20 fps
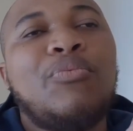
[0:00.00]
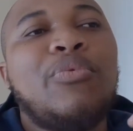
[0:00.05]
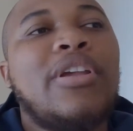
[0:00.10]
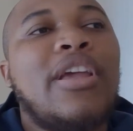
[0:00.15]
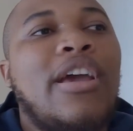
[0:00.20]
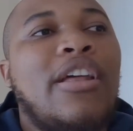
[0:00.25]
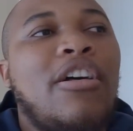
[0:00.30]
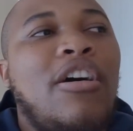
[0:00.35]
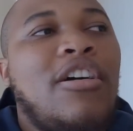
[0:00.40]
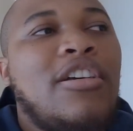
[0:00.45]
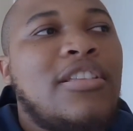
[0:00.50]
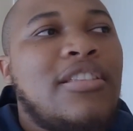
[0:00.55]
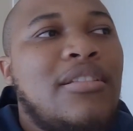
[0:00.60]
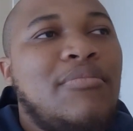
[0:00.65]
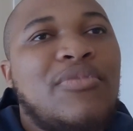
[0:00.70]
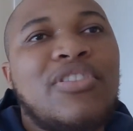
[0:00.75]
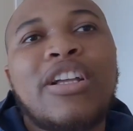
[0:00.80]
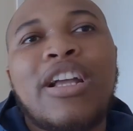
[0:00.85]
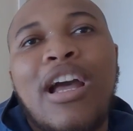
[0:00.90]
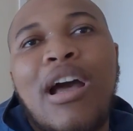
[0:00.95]
We had asked
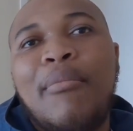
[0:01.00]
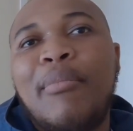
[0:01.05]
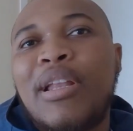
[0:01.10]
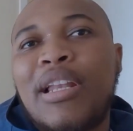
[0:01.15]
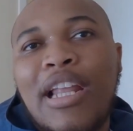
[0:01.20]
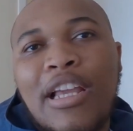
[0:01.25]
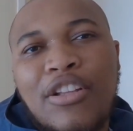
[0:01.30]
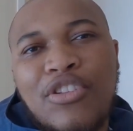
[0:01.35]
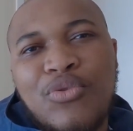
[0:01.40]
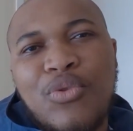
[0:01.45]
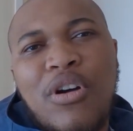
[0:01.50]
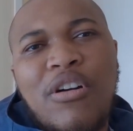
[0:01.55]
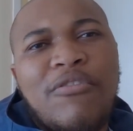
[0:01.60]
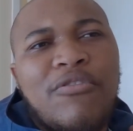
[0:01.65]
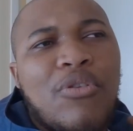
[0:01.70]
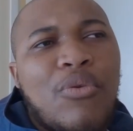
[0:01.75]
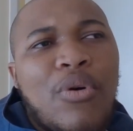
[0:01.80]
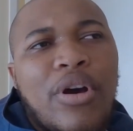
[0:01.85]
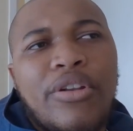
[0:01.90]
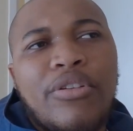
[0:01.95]
them to come at like
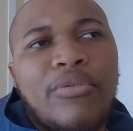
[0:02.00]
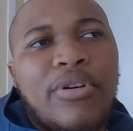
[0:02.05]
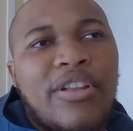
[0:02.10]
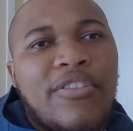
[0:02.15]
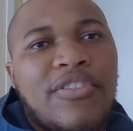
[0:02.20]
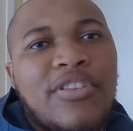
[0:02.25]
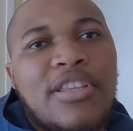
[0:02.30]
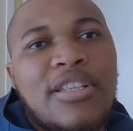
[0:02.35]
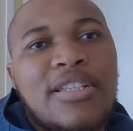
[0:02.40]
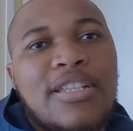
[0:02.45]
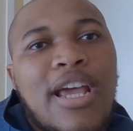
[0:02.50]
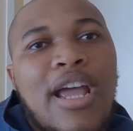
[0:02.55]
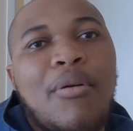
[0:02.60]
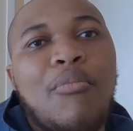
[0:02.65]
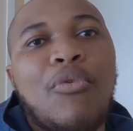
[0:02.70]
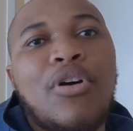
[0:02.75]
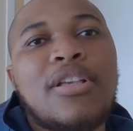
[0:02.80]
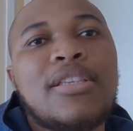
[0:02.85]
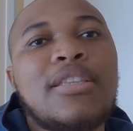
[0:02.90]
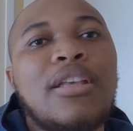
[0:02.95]
12 or 1 or whatever the
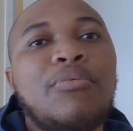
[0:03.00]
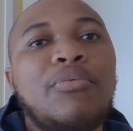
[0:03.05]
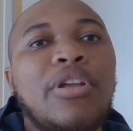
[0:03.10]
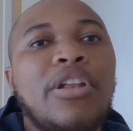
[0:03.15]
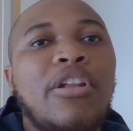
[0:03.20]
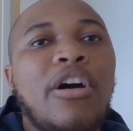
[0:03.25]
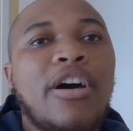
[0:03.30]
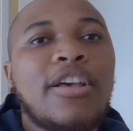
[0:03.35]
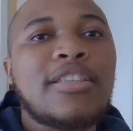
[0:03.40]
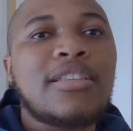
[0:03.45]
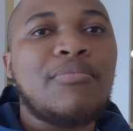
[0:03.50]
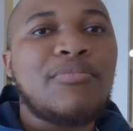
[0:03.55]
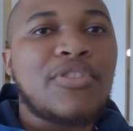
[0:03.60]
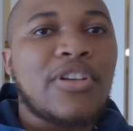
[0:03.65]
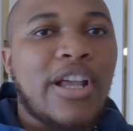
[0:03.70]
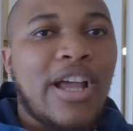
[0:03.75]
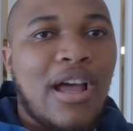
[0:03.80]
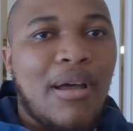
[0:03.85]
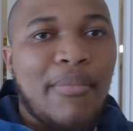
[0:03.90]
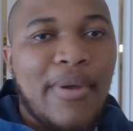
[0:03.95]
time was that we had asked them to
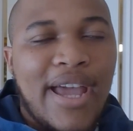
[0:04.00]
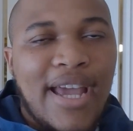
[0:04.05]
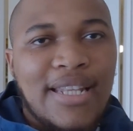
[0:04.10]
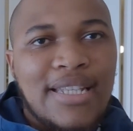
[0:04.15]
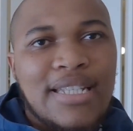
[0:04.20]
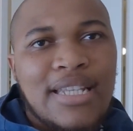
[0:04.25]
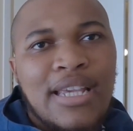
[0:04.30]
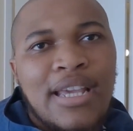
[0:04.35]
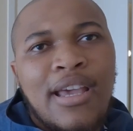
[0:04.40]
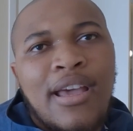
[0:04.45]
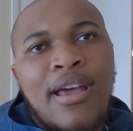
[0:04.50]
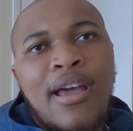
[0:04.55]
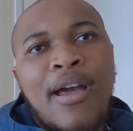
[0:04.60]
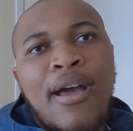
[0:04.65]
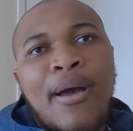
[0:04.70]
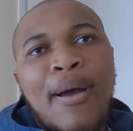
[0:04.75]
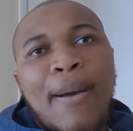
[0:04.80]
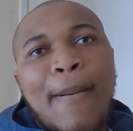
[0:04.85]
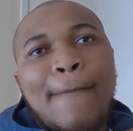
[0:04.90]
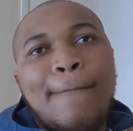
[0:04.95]
come at,
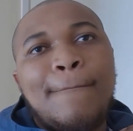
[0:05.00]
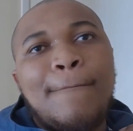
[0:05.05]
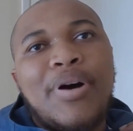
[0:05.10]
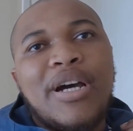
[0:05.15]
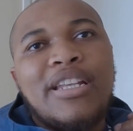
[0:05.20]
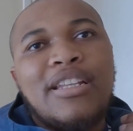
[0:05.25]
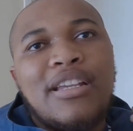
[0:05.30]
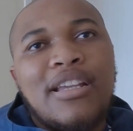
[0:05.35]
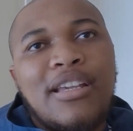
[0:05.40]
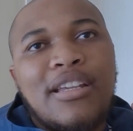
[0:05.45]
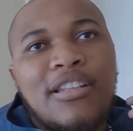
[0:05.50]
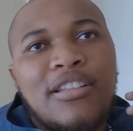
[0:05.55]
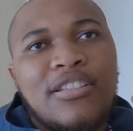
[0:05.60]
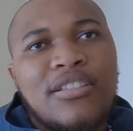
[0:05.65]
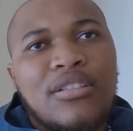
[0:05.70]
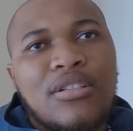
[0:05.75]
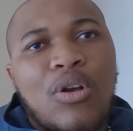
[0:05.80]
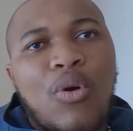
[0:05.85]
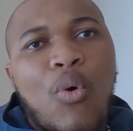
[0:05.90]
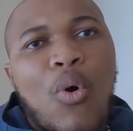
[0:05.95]
but it
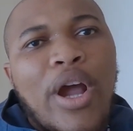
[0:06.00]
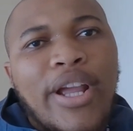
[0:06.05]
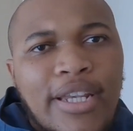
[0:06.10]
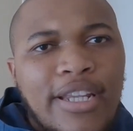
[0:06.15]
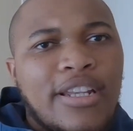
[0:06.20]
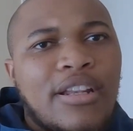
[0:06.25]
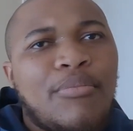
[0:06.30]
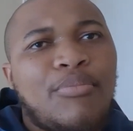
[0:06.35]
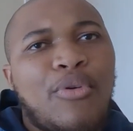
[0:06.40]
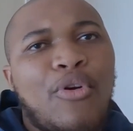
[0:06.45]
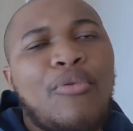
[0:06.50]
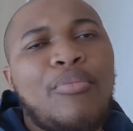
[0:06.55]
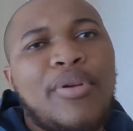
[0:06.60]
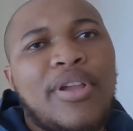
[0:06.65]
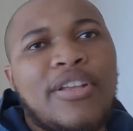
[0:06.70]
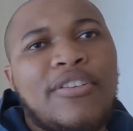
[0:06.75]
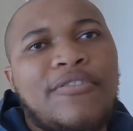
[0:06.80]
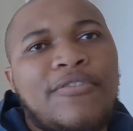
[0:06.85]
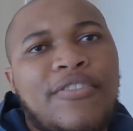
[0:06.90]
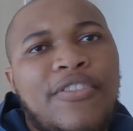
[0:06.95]
is quite
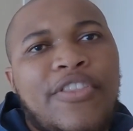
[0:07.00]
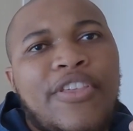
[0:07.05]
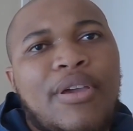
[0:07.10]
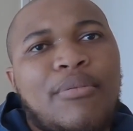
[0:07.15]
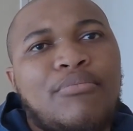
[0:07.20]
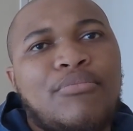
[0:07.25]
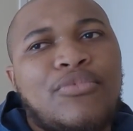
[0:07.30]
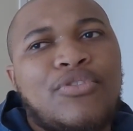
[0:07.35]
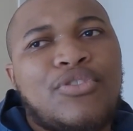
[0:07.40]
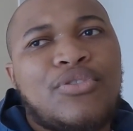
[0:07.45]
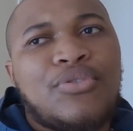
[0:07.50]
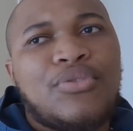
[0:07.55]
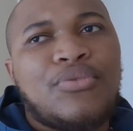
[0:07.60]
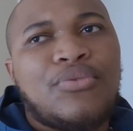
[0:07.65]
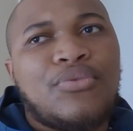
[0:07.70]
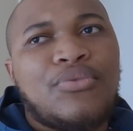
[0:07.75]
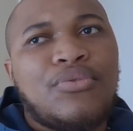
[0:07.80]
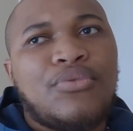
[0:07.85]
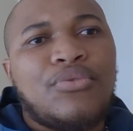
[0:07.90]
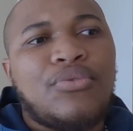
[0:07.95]
inappropriate for them
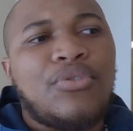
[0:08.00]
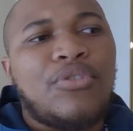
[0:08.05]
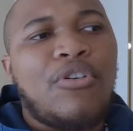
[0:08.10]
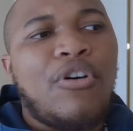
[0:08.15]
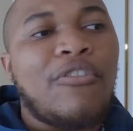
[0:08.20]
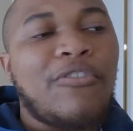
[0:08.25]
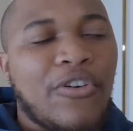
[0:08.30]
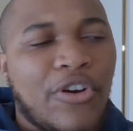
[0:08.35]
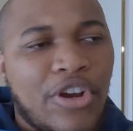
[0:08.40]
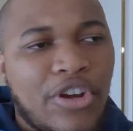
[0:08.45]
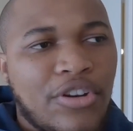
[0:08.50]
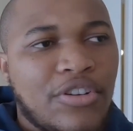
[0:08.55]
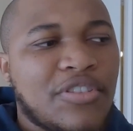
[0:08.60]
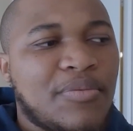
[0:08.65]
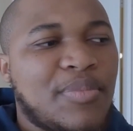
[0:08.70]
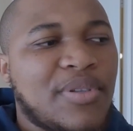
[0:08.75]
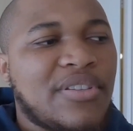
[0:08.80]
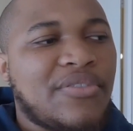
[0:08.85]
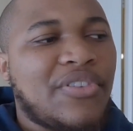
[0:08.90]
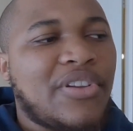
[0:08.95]
to, or for her
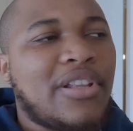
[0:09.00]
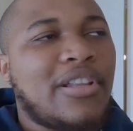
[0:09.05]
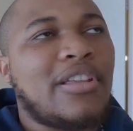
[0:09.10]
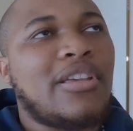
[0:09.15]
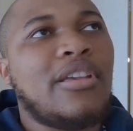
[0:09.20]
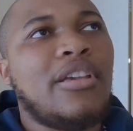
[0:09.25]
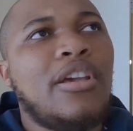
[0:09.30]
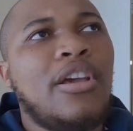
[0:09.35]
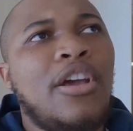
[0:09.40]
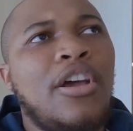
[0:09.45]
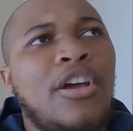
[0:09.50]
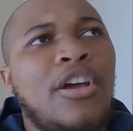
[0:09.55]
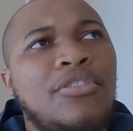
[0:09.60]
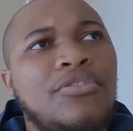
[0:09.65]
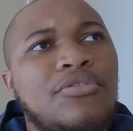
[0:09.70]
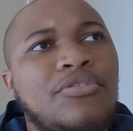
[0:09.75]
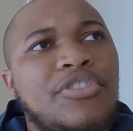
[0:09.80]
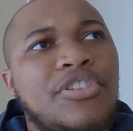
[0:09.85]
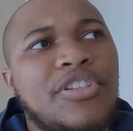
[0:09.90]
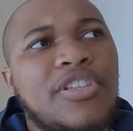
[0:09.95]
specifically,
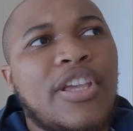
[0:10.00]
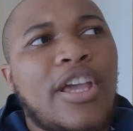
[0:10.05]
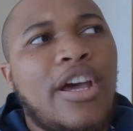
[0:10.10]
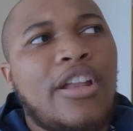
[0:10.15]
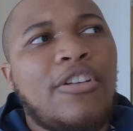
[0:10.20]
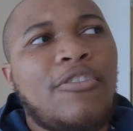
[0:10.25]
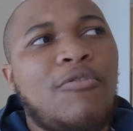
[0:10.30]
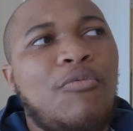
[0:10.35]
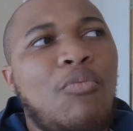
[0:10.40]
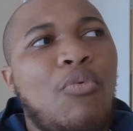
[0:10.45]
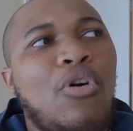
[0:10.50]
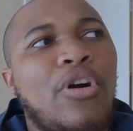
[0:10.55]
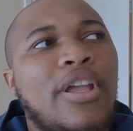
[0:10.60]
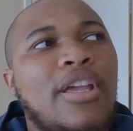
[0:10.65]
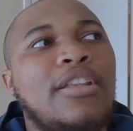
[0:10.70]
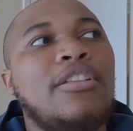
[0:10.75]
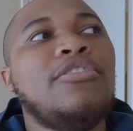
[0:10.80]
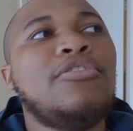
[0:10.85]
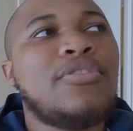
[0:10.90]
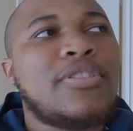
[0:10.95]
to just kind of walk
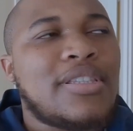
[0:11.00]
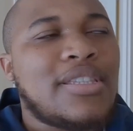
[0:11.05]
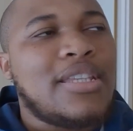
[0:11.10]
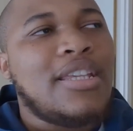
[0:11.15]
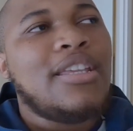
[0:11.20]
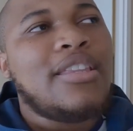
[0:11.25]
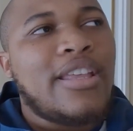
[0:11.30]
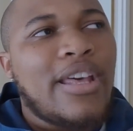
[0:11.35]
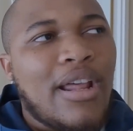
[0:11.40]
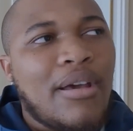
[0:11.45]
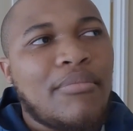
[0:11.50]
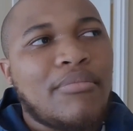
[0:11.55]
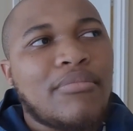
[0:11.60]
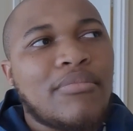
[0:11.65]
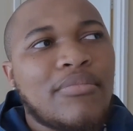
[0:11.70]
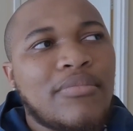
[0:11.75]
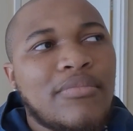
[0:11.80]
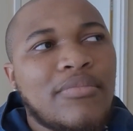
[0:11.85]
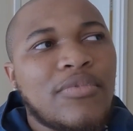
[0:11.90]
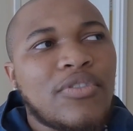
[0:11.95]
in. You see that
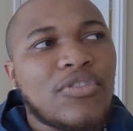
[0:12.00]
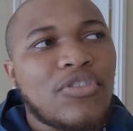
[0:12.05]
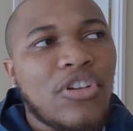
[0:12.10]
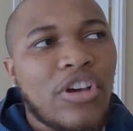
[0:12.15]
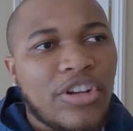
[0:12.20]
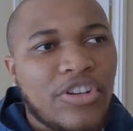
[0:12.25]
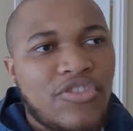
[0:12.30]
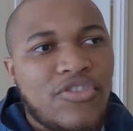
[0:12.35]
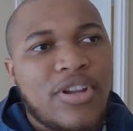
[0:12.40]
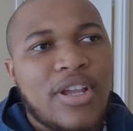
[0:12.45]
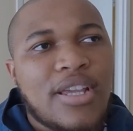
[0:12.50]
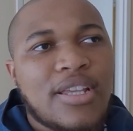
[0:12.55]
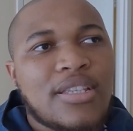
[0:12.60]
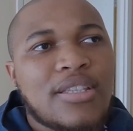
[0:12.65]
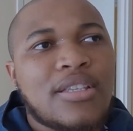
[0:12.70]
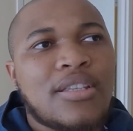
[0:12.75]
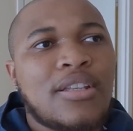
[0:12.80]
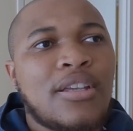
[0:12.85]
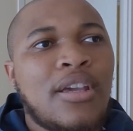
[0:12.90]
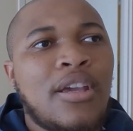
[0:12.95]
I'm not
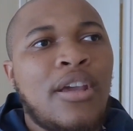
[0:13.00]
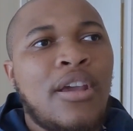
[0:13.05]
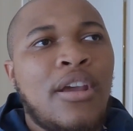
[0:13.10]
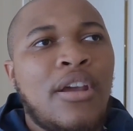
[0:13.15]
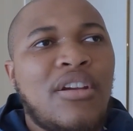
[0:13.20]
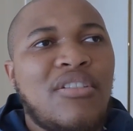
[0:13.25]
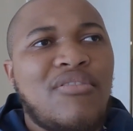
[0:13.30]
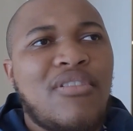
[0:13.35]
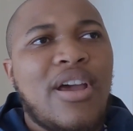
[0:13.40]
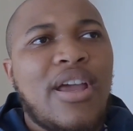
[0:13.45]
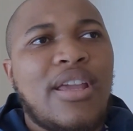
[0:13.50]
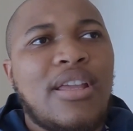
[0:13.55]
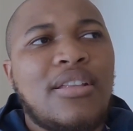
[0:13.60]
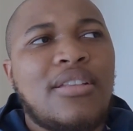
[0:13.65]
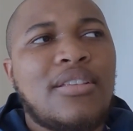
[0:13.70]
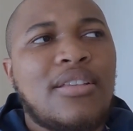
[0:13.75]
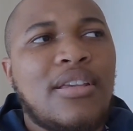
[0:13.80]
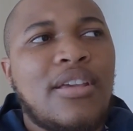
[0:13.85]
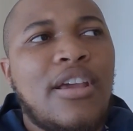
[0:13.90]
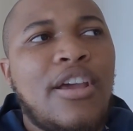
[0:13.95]
dressed,
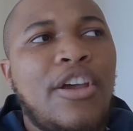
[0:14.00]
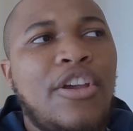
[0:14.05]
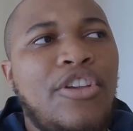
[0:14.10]
right?